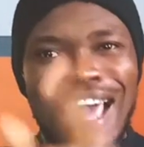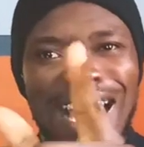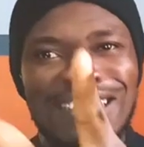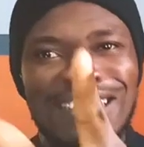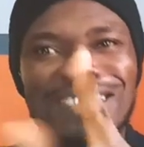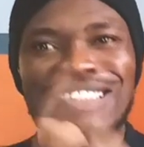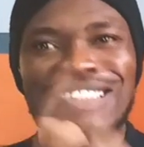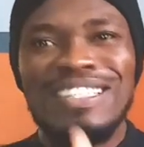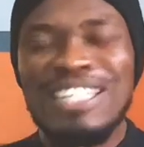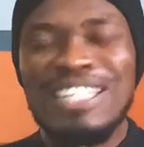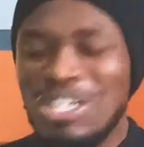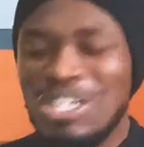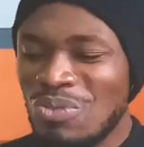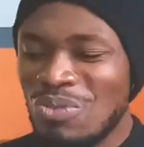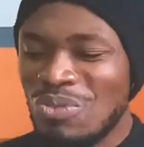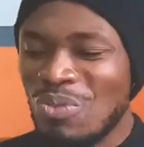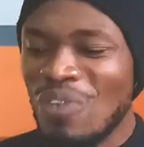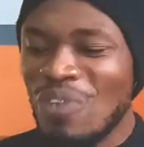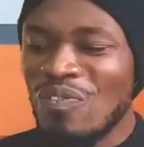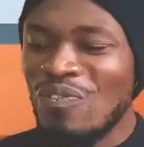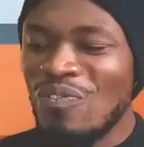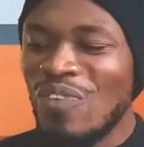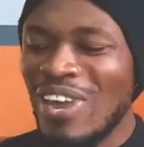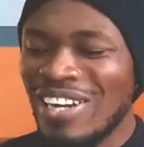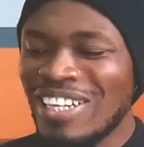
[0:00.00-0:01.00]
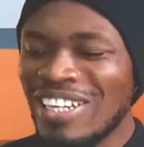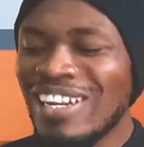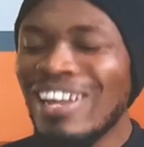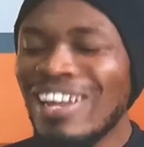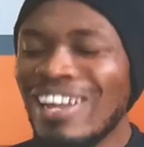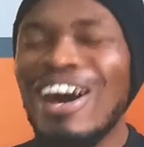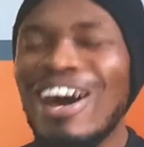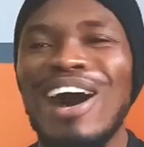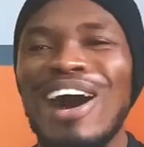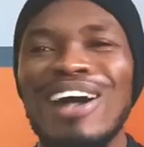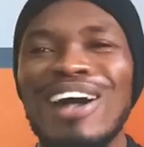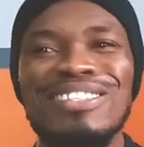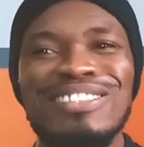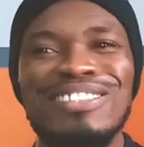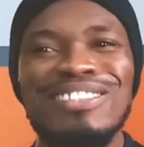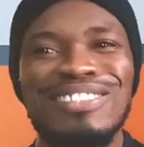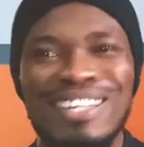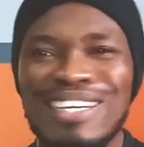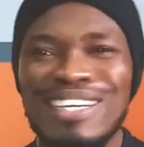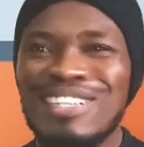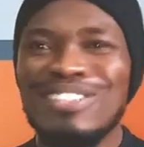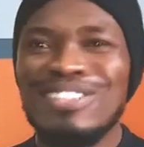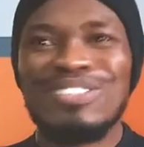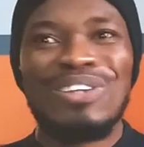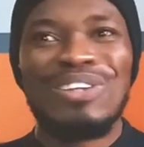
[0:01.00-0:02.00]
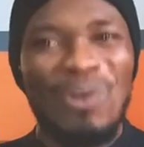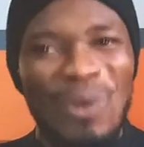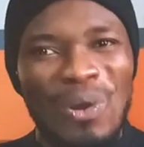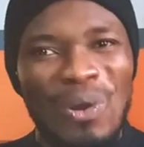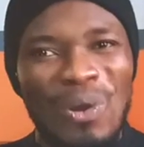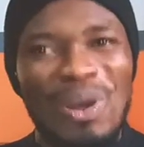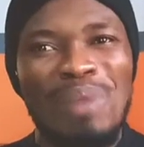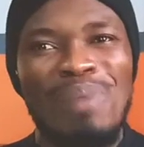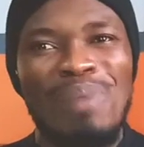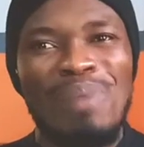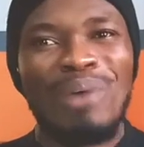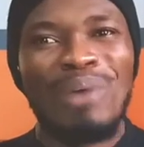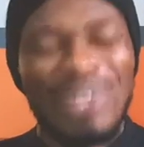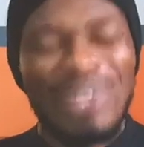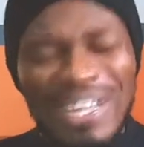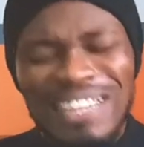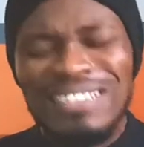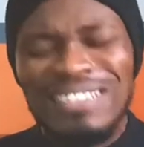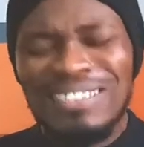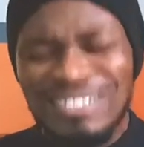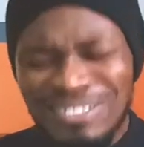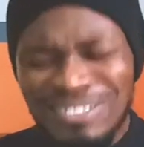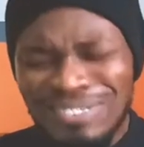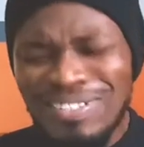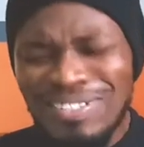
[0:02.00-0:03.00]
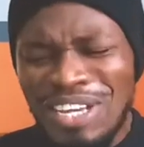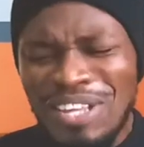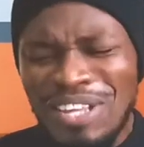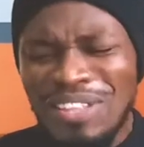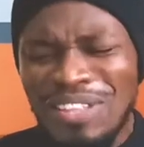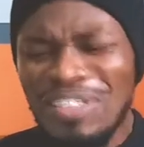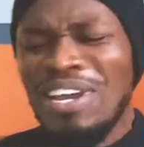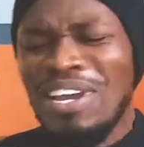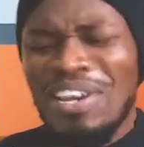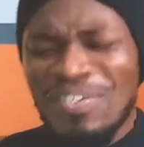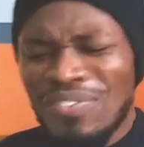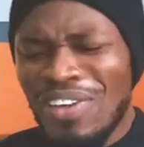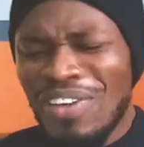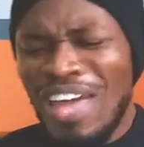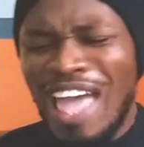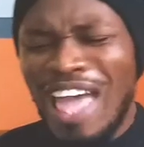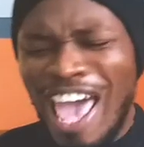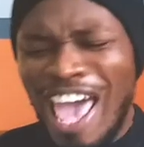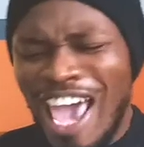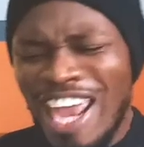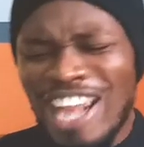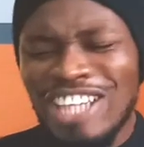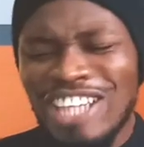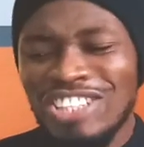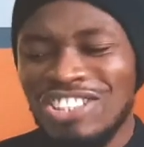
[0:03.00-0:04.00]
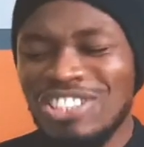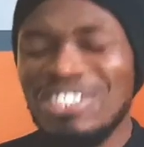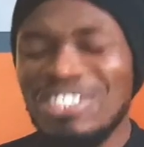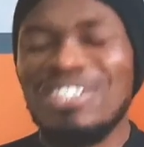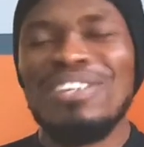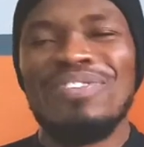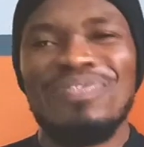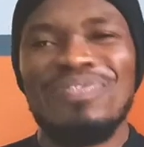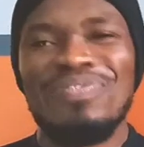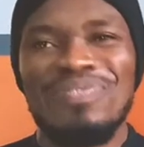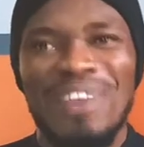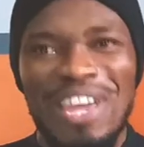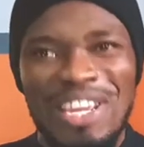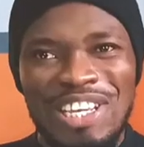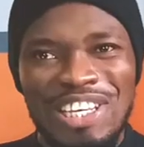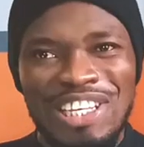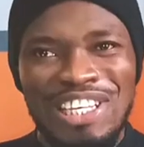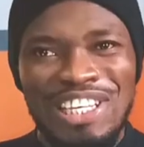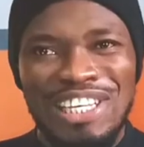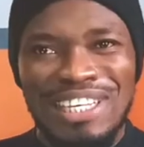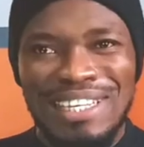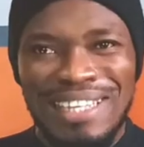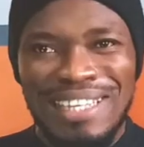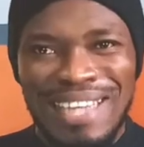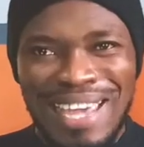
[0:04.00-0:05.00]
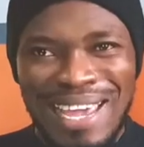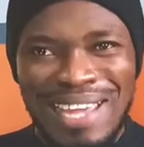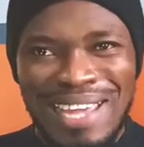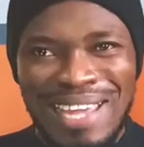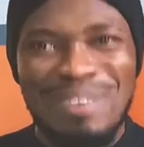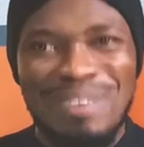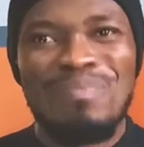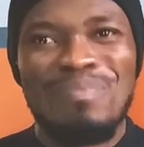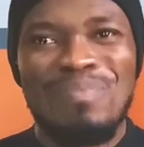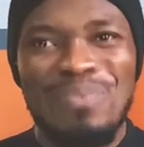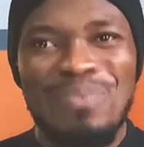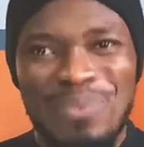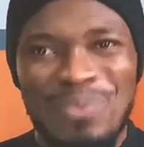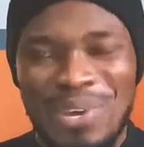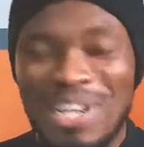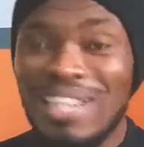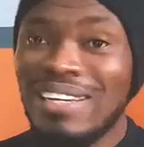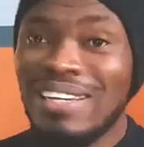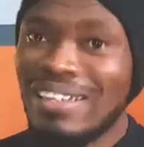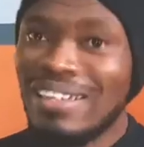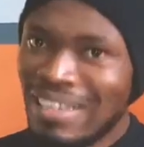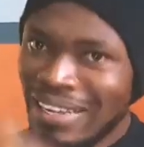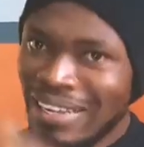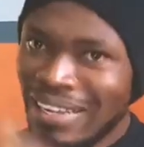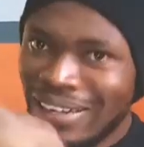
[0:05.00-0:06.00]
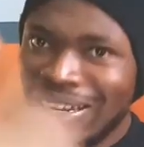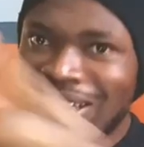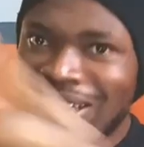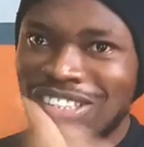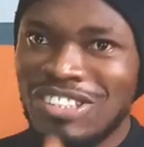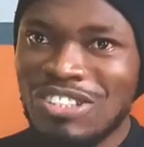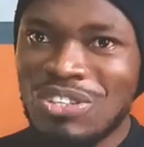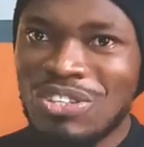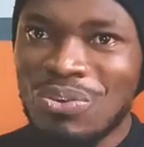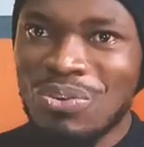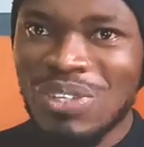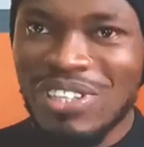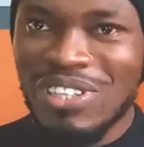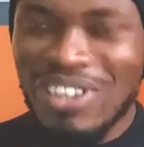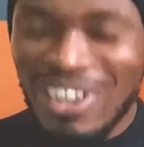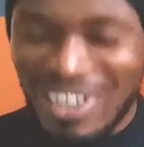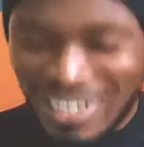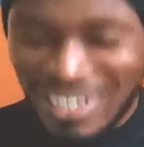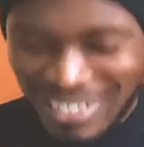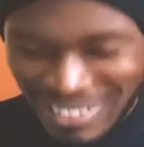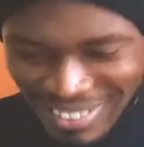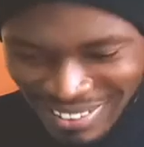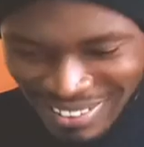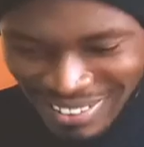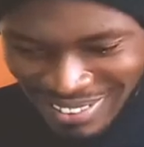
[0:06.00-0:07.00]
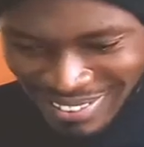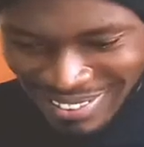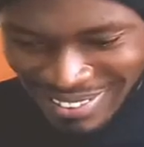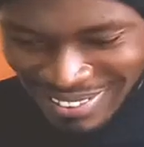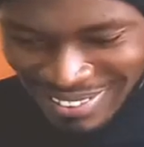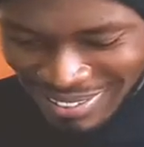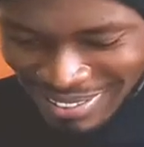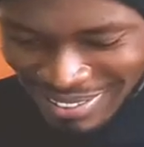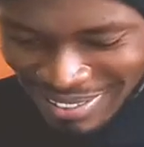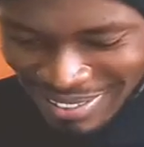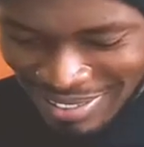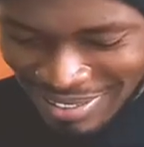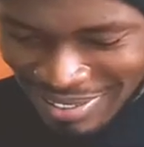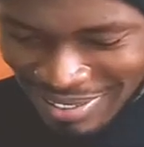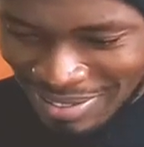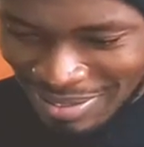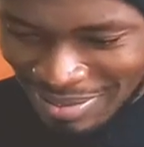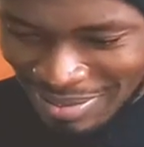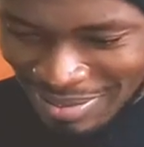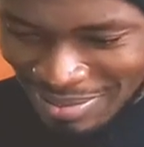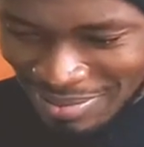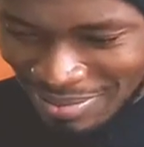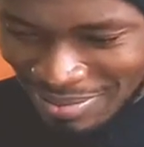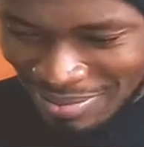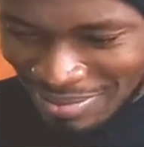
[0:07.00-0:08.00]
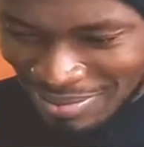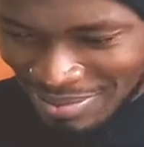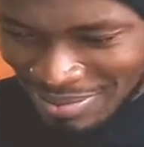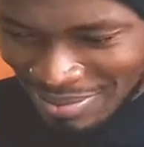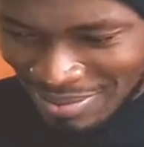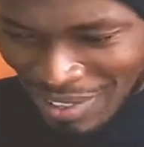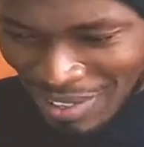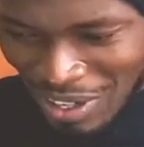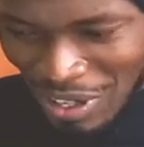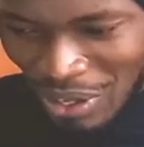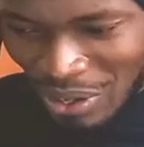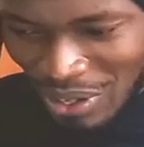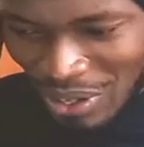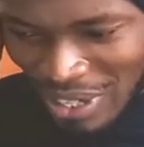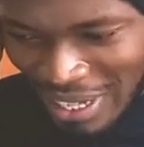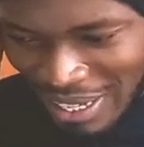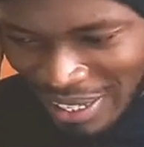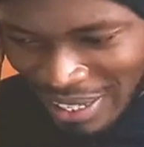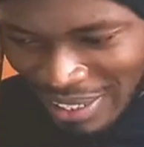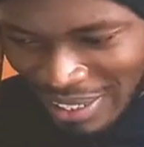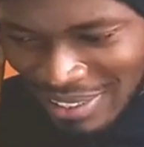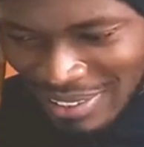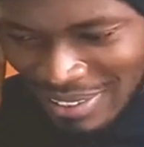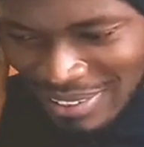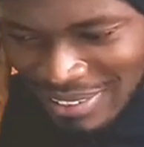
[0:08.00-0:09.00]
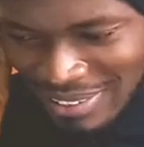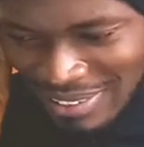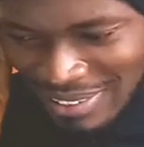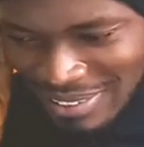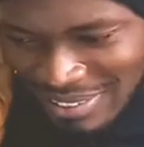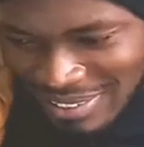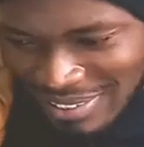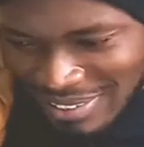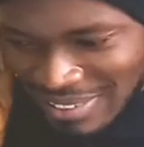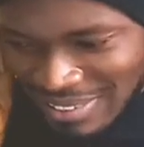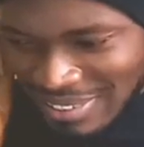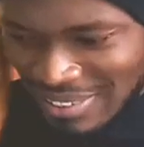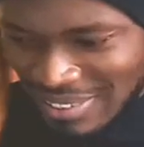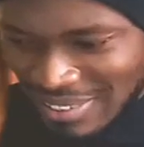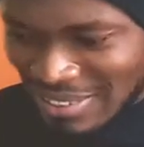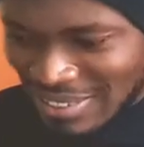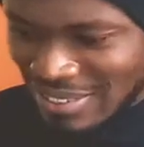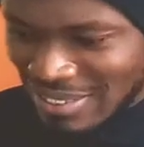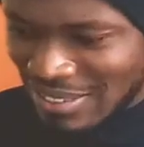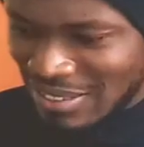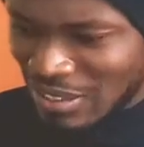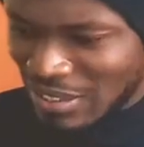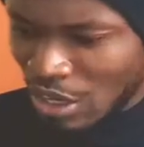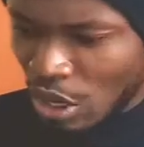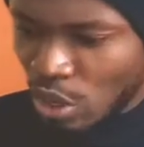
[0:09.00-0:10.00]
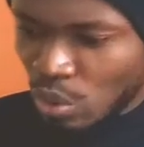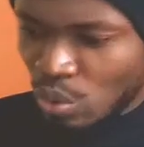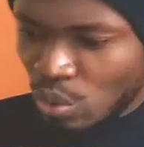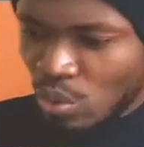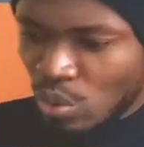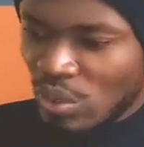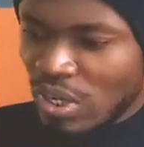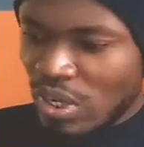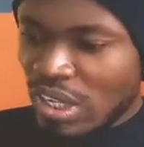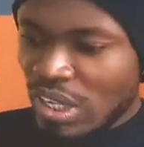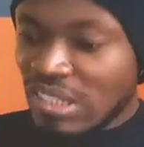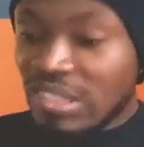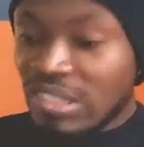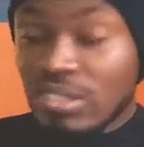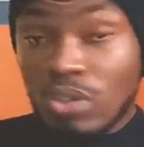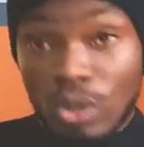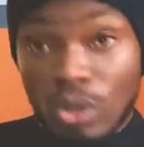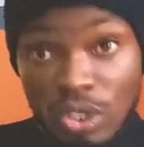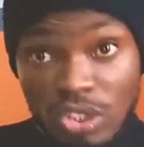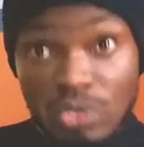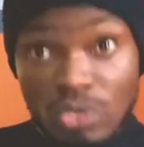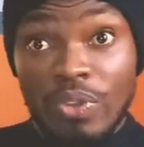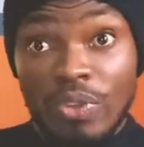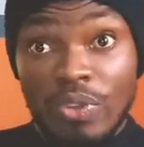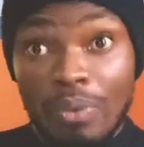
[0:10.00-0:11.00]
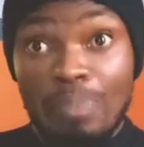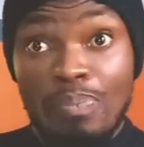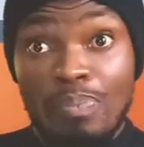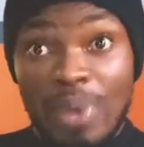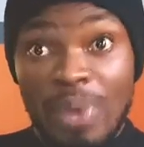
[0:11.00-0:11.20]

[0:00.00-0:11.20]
and see what Vanilla Ice is all about. Let's see the energy they can bring. Let's do it, guys. Okay. Oh, it starts with a